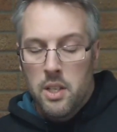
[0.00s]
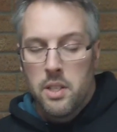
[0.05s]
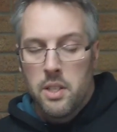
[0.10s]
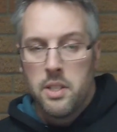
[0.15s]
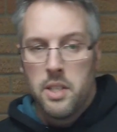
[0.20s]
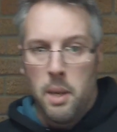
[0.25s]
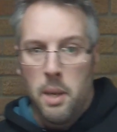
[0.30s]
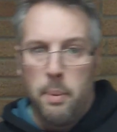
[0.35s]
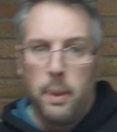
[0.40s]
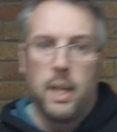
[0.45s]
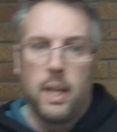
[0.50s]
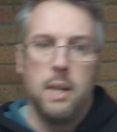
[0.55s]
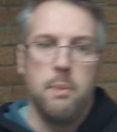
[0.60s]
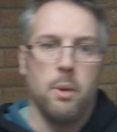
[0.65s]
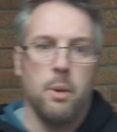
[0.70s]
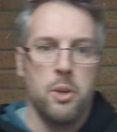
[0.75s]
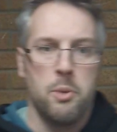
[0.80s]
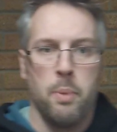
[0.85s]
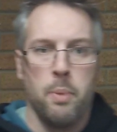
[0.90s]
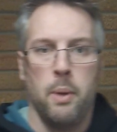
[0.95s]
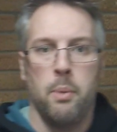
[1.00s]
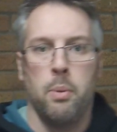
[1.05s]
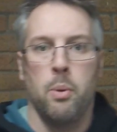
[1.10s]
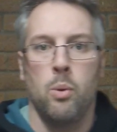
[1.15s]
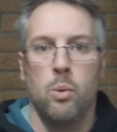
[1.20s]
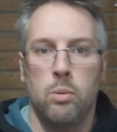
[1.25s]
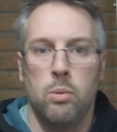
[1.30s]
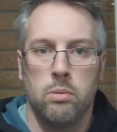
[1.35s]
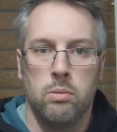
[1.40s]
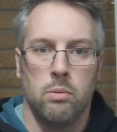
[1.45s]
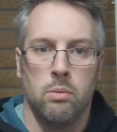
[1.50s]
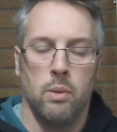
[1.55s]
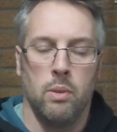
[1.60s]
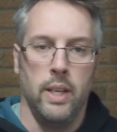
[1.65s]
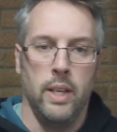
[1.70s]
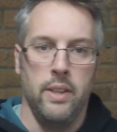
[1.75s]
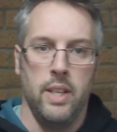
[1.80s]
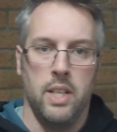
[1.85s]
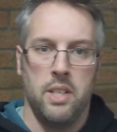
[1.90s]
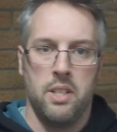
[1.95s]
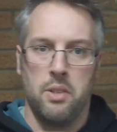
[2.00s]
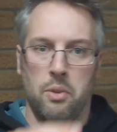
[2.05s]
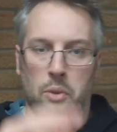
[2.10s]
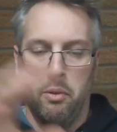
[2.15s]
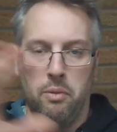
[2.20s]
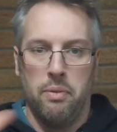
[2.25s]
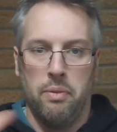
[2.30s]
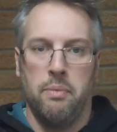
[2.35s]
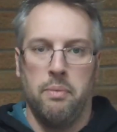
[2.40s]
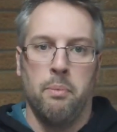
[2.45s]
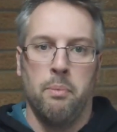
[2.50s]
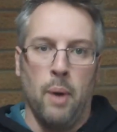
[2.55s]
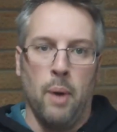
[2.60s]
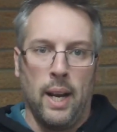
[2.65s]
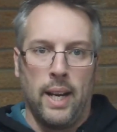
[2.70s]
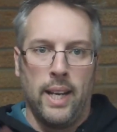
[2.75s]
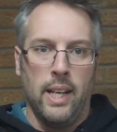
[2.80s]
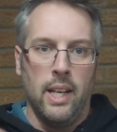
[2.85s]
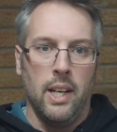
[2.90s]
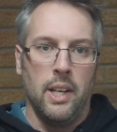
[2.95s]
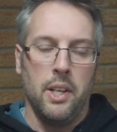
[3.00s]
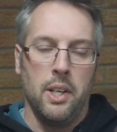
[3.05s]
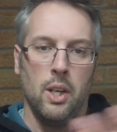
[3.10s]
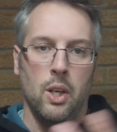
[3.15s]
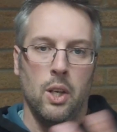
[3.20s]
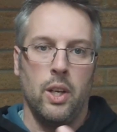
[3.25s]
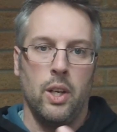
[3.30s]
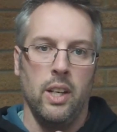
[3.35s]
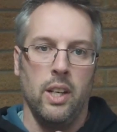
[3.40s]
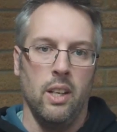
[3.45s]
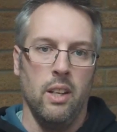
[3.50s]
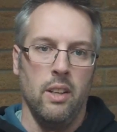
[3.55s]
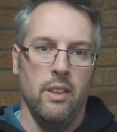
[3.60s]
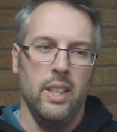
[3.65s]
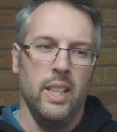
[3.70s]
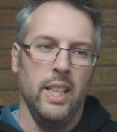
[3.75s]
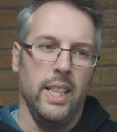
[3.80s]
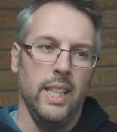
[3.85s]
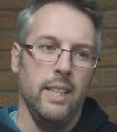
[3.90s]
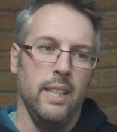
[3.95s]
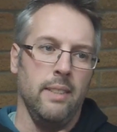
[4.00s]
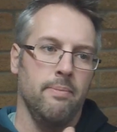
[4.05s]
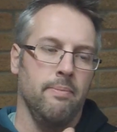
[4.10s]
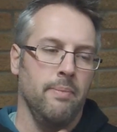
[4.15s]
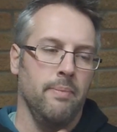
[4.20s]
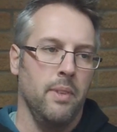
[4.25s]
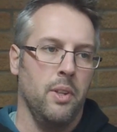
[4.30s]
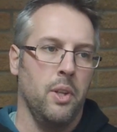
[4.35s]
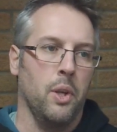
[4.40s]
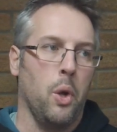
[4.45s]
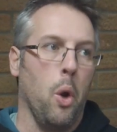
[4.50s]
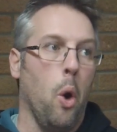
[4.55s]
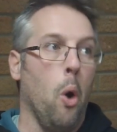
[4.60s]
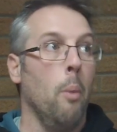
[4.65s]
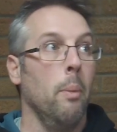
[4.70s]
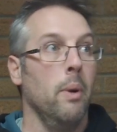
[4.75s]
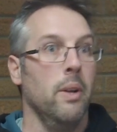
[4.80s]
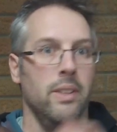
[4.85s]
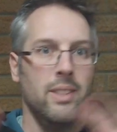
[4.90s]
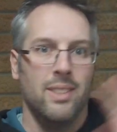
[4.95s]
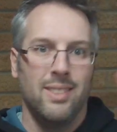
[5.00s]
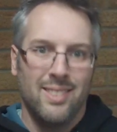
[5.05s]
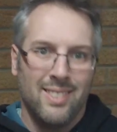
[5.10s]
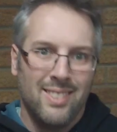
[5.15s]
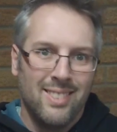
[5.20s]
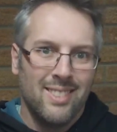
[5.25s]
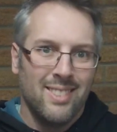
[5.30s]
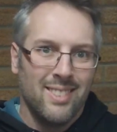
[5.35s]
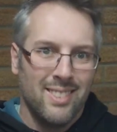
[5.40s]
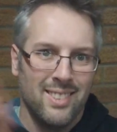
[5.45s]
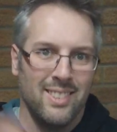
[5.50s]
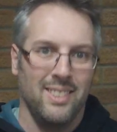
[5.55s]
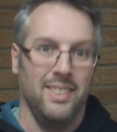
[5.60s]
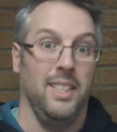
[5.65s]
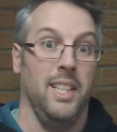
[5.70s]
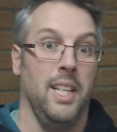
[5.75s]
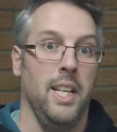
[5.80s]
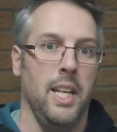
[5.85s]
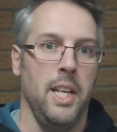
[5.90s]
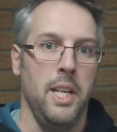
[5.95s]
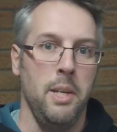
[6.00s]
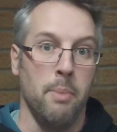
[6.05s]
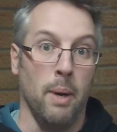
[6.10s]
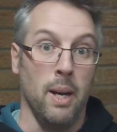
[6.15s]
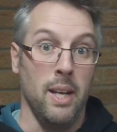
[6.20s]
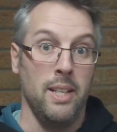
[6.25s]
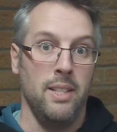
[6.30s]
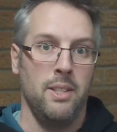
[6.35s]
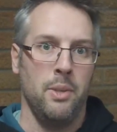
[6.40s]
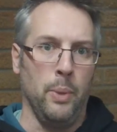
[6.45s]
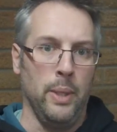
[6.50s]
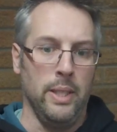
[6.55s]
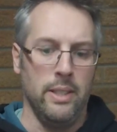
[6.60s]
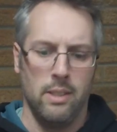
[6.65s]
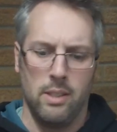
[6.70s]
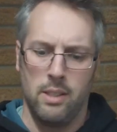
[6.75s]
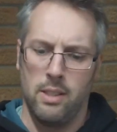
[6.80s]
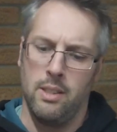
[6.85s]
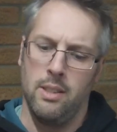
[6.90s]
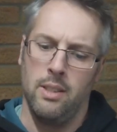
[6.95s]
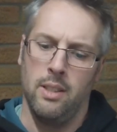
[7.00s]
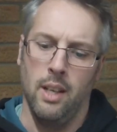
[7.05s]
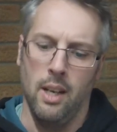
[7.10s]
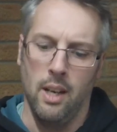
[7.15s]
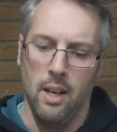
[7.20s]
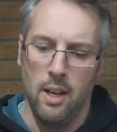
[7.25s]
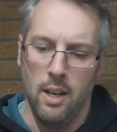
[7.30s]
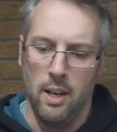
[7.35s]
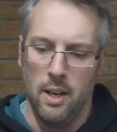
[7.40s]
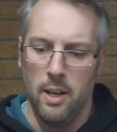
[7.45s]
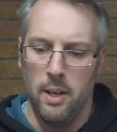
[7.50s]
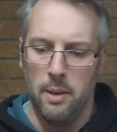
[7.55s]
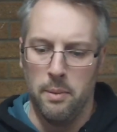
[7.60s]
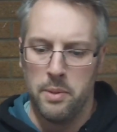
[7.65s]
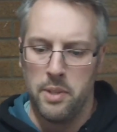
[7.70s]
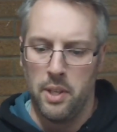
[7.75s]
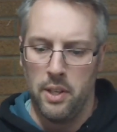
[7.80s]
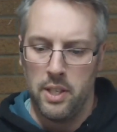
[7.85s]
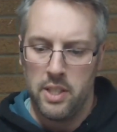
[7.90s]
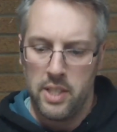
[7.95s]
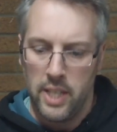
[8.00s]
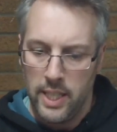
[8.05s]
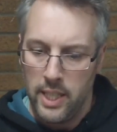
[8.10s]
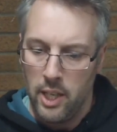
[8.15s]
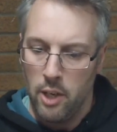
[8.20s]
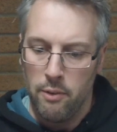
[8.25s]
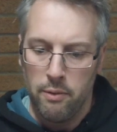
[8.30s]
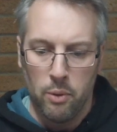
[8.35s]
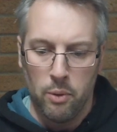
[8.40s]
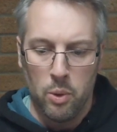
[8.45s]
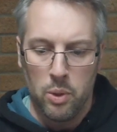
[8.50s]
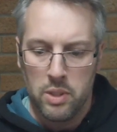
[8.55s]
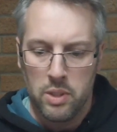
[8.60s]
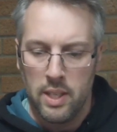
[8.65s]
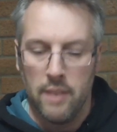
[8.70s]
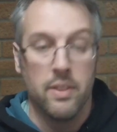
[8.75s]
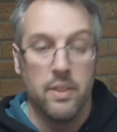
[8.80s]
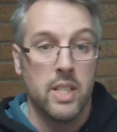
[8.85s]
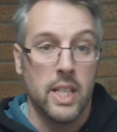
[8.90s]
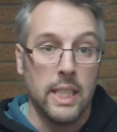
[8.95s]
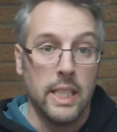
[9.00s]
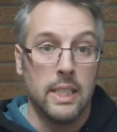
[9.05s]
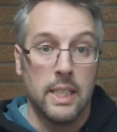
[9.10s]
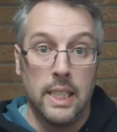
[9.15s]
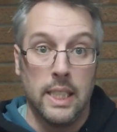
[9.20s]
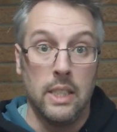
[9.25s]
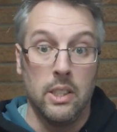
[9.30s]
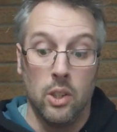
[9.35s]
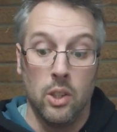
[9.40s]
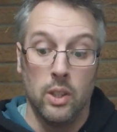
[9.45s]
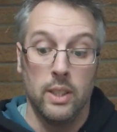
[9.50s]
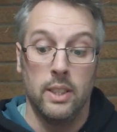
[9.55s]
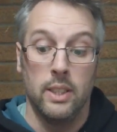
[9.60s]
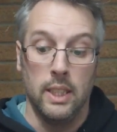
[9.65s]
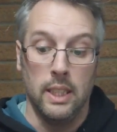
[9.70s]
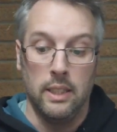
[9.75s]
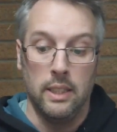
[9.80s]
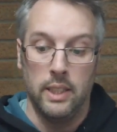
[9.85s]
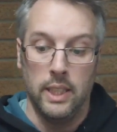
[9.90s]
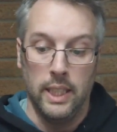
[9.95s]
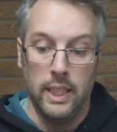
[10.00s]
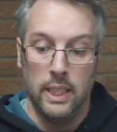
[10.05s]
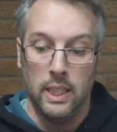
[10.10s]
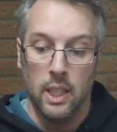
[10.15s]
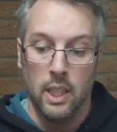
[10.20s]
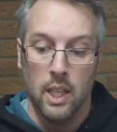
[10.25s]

Typically most people in this sort of bracket are going to look at the common eBay twins, so the TD04 17t and 19t.